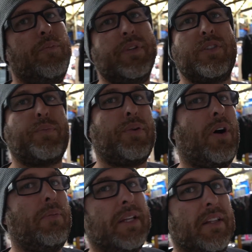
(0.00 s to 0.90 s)
It's
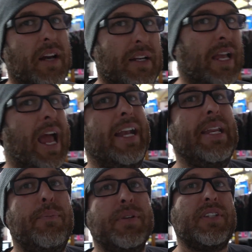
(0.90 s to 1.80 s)
probably like
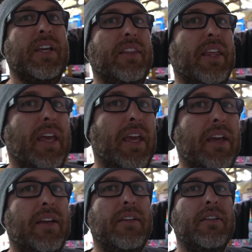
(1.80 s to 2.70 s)
80% there.